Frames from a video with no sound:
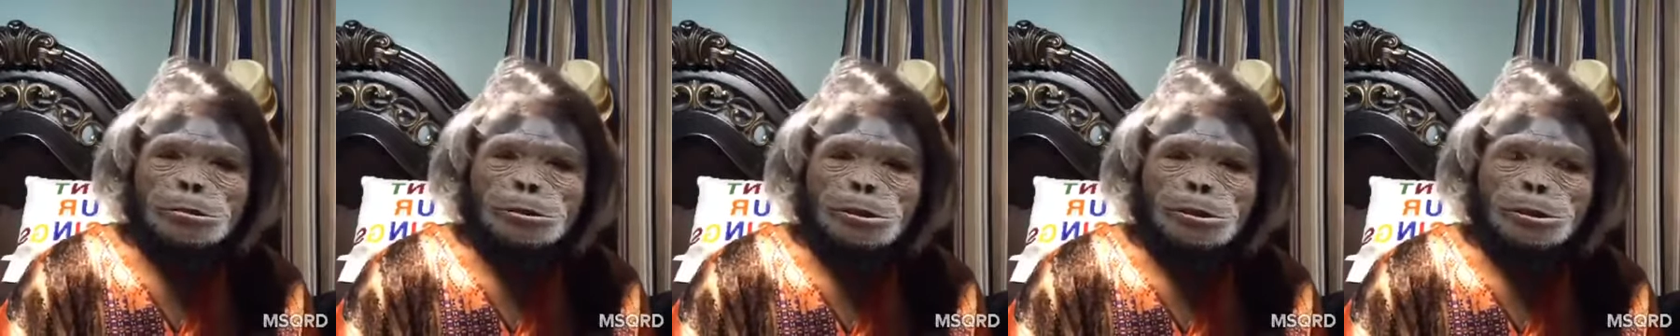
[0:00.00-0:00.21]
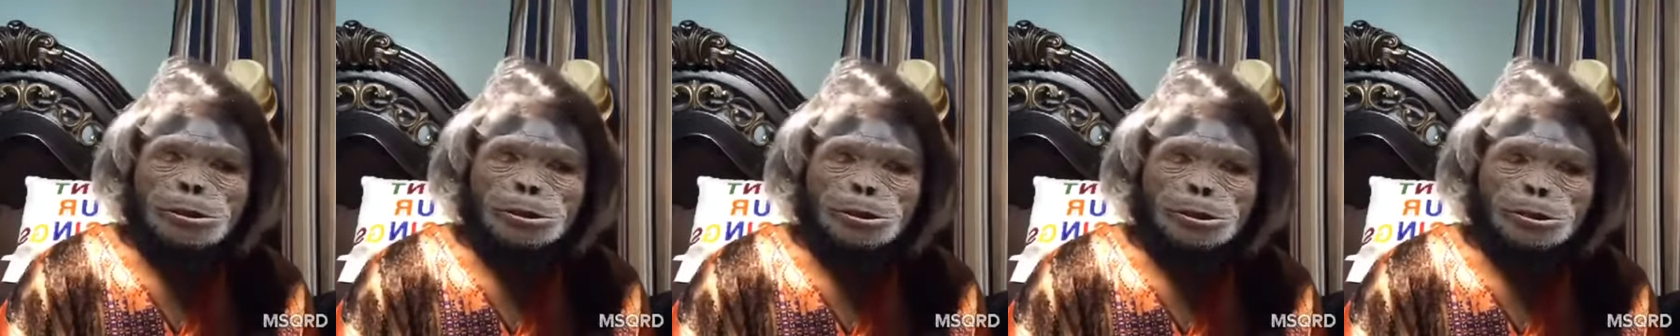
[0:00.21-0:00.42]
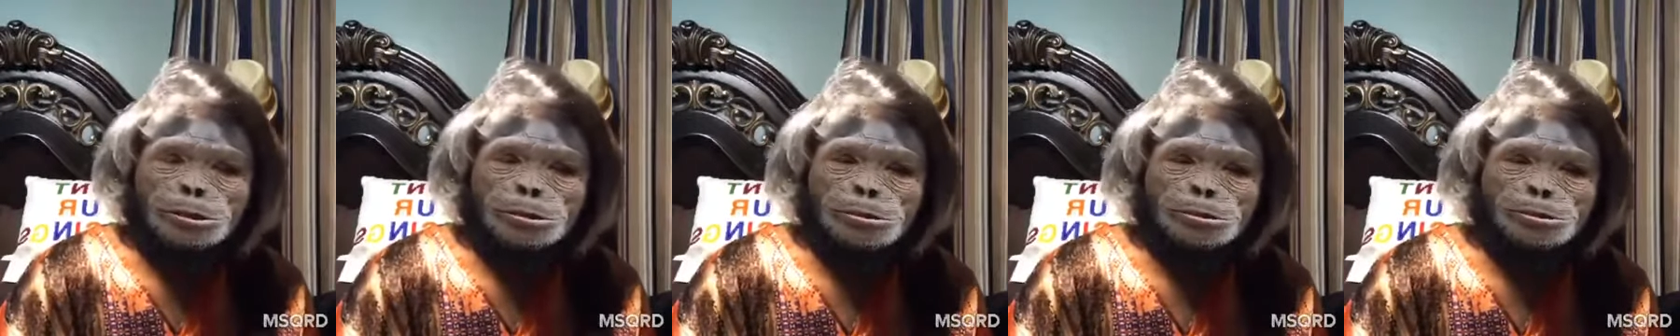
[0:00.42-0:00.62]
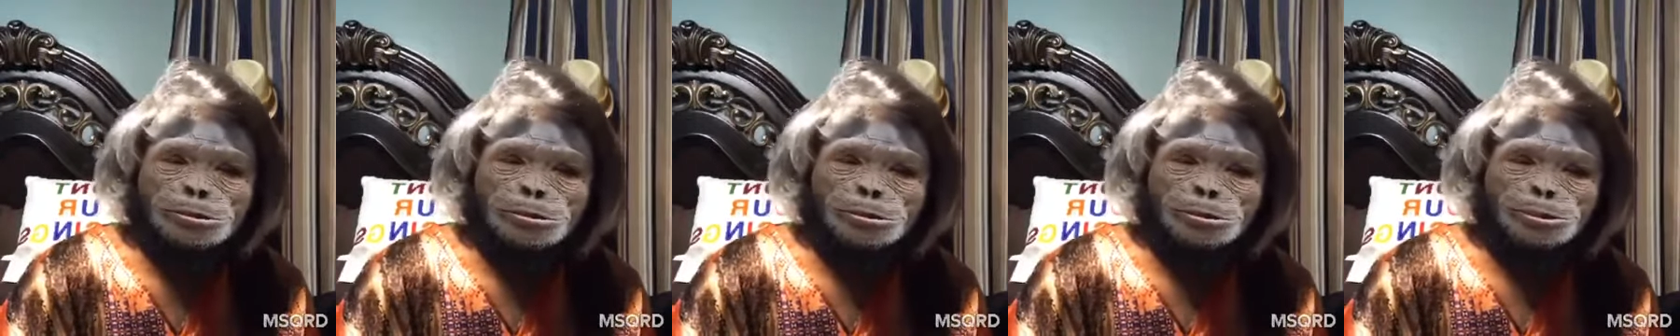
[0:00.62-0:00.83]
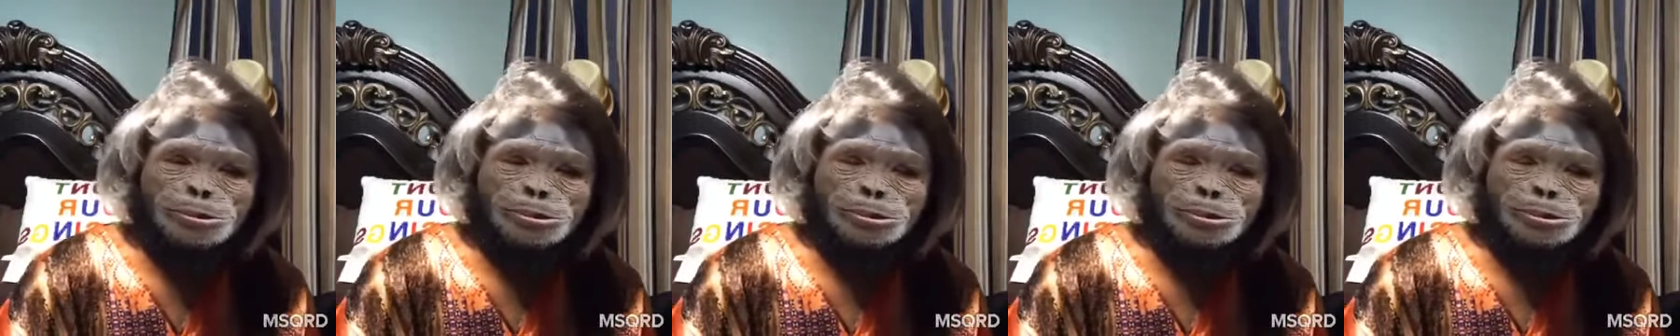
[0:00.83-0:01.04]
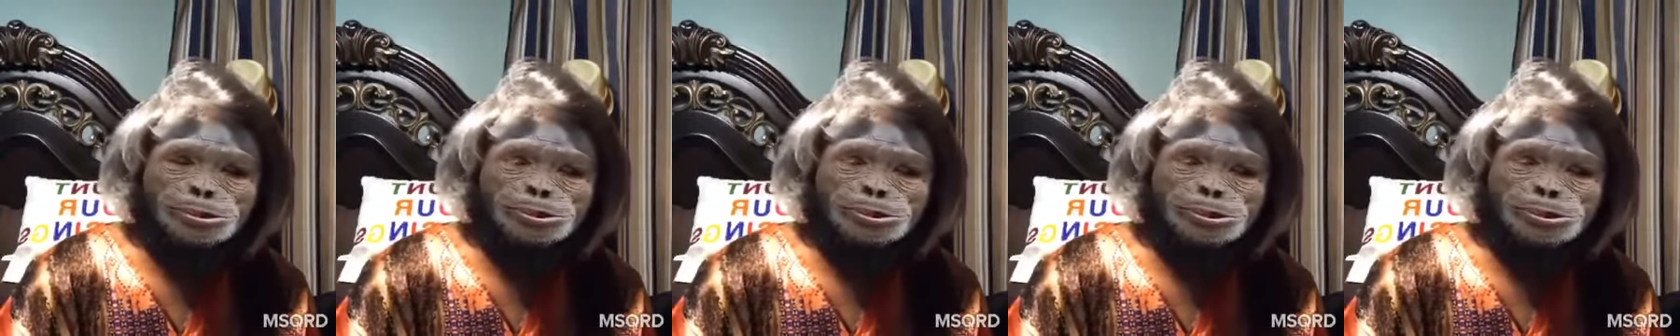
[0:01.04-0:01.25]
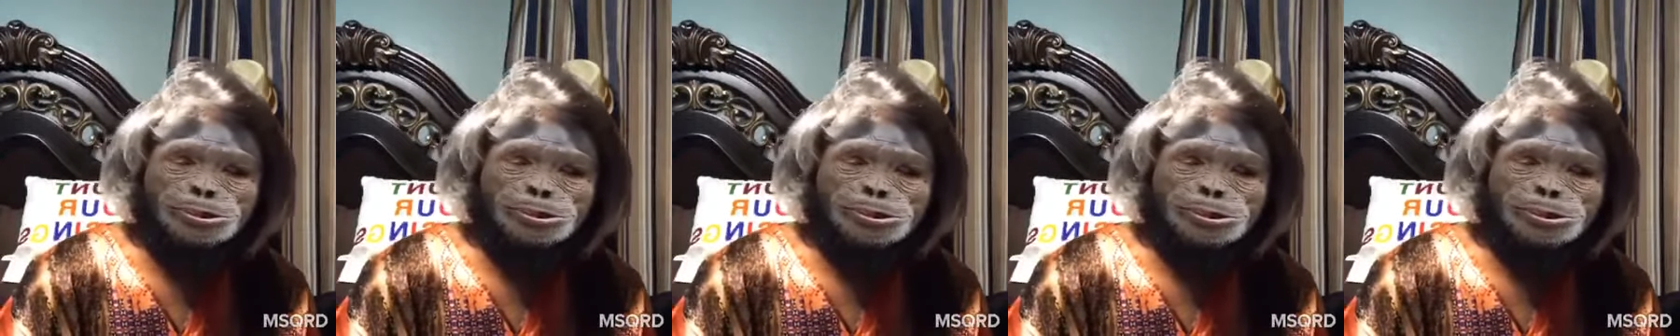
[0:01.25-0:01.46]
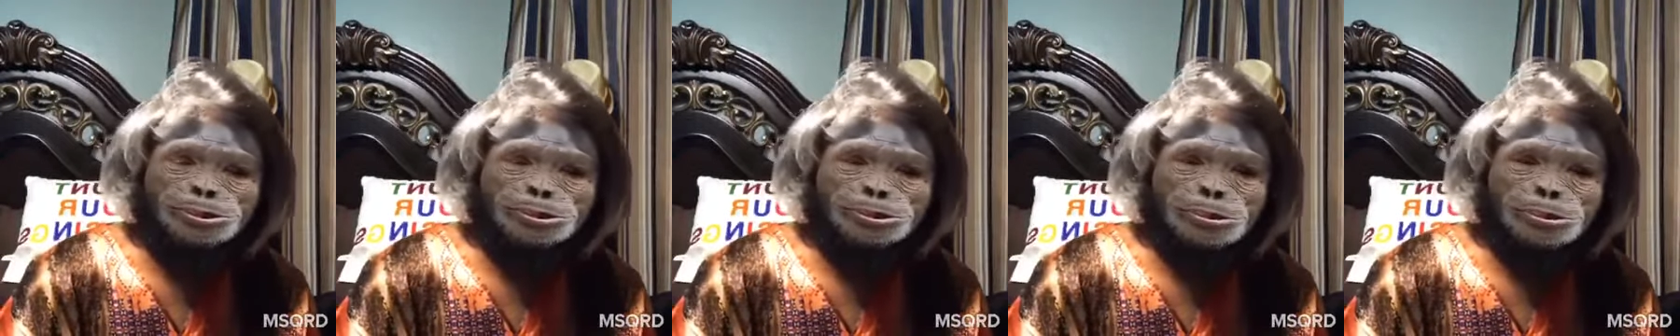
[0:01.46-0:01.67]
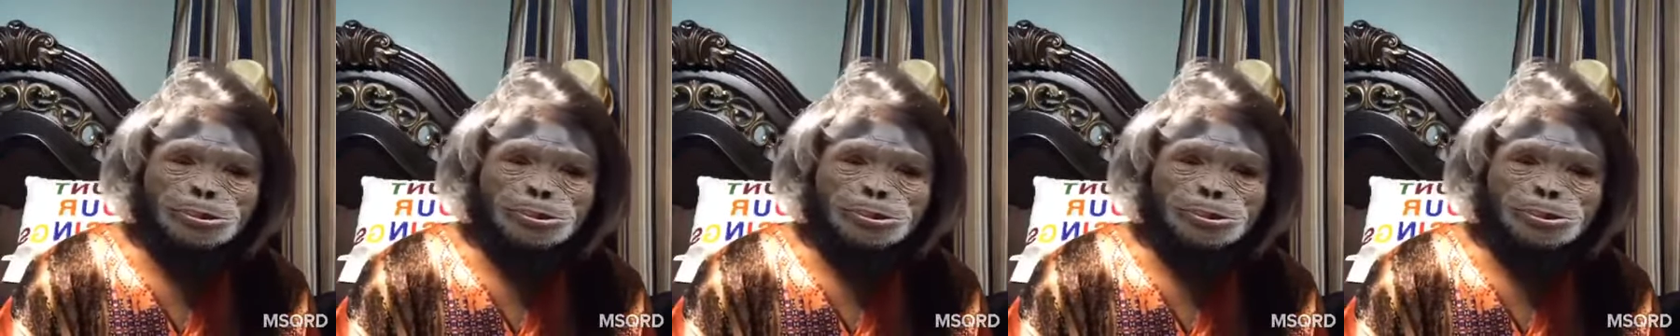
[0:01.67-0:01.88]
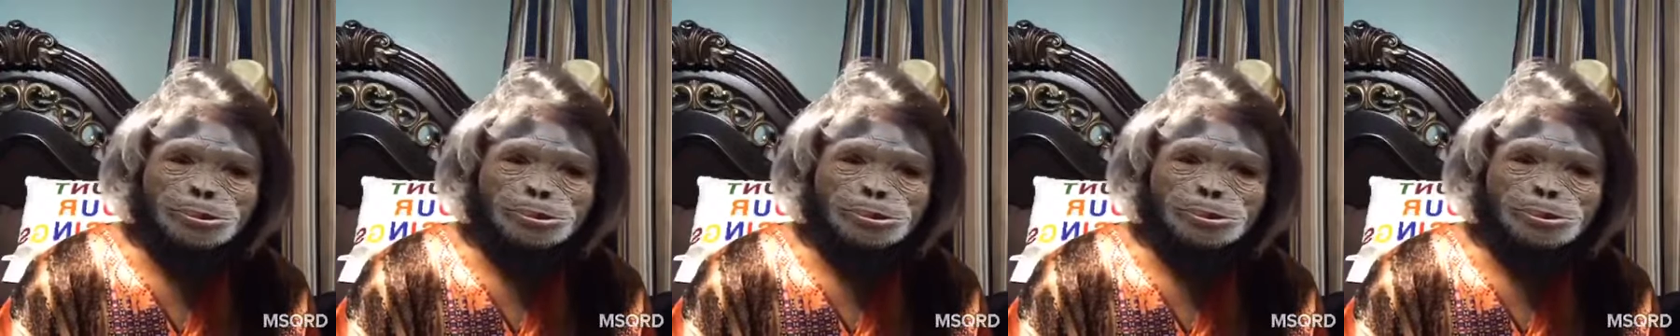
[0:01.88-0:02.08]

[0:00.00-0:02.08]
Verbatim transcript: thing, but I ain't that cool.